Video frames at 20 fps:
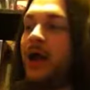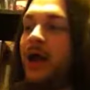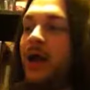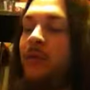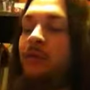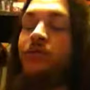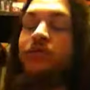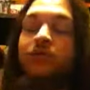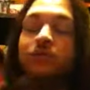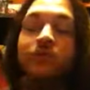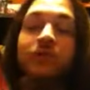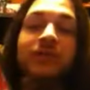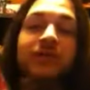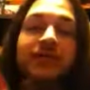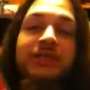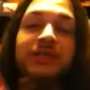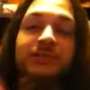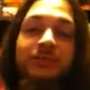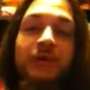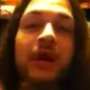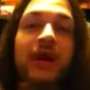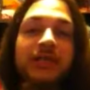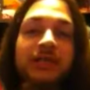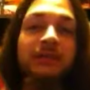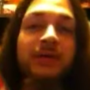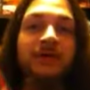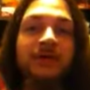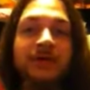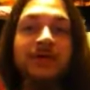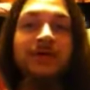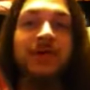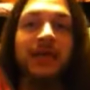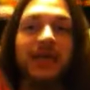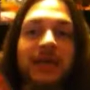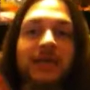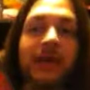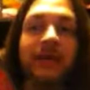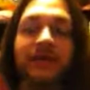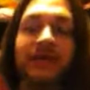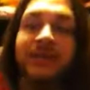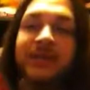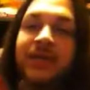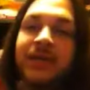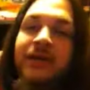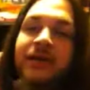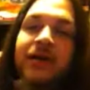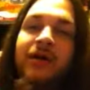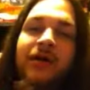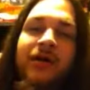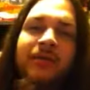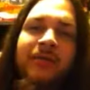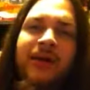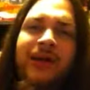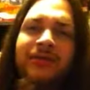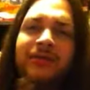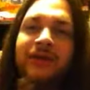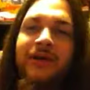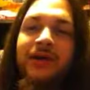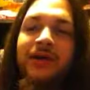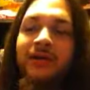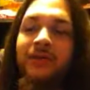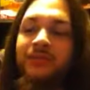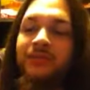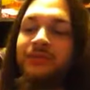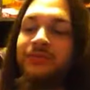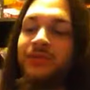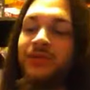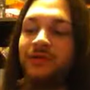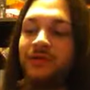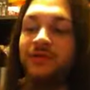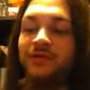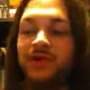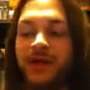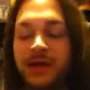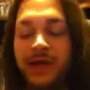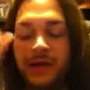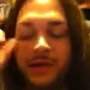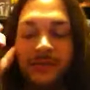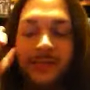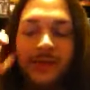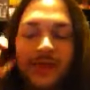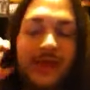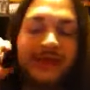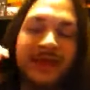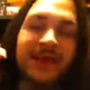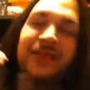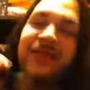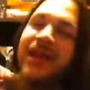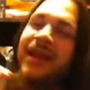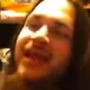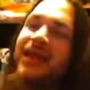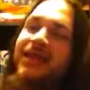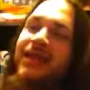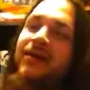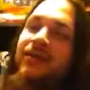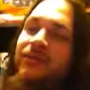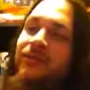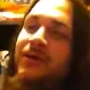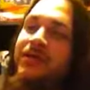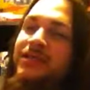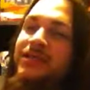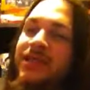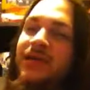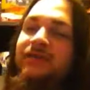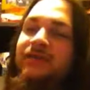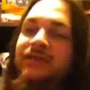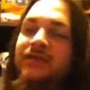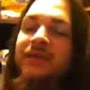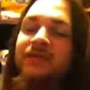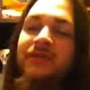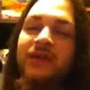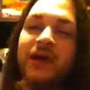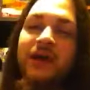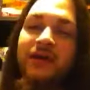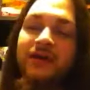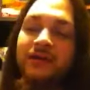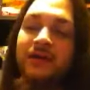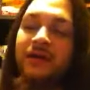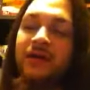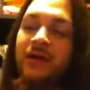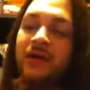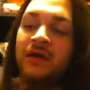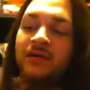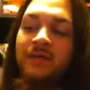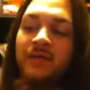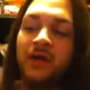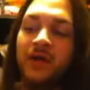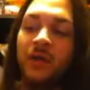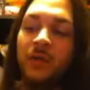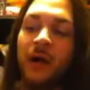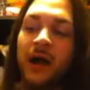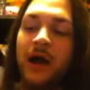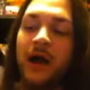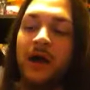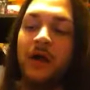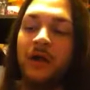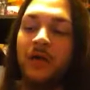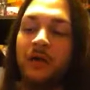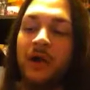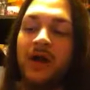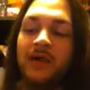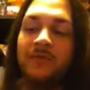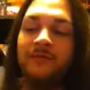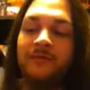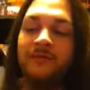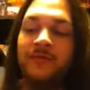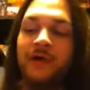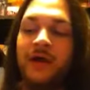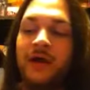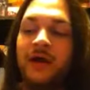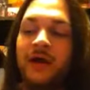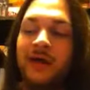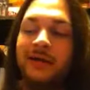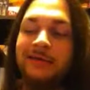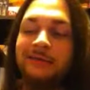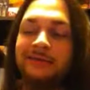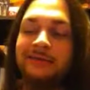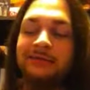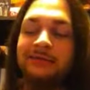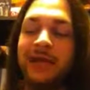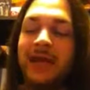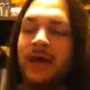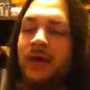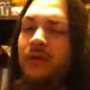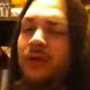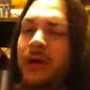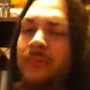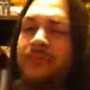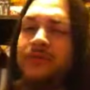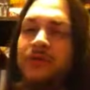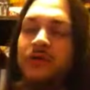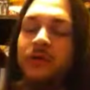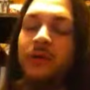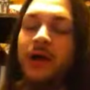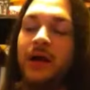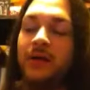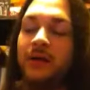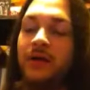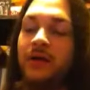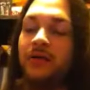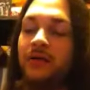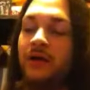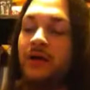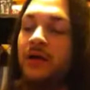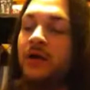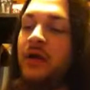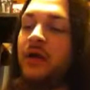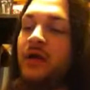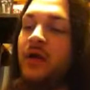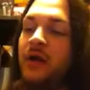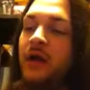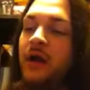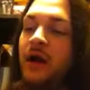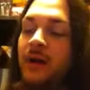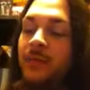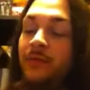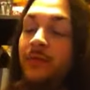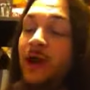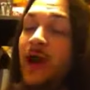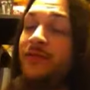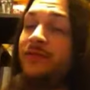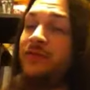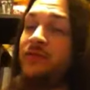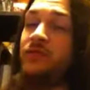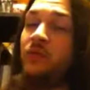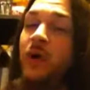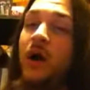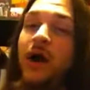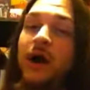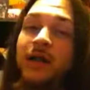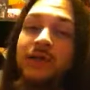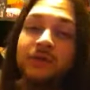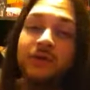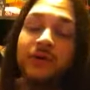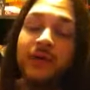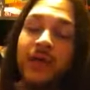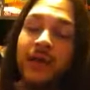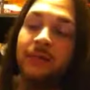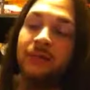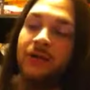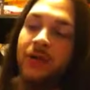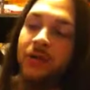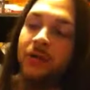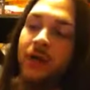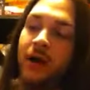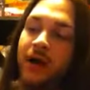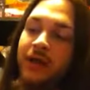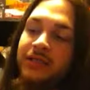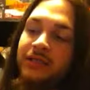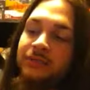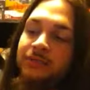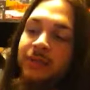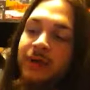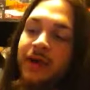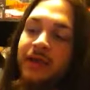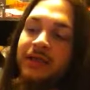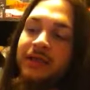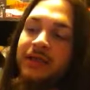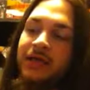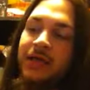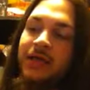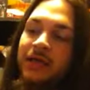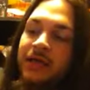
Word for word: I was really surprised by this game. I was thinking, oh man, they're gonna, you know, try to. None of the handheld Resident Evils have done very well or have held up too well either, graphics-wise or gameplay-wise, but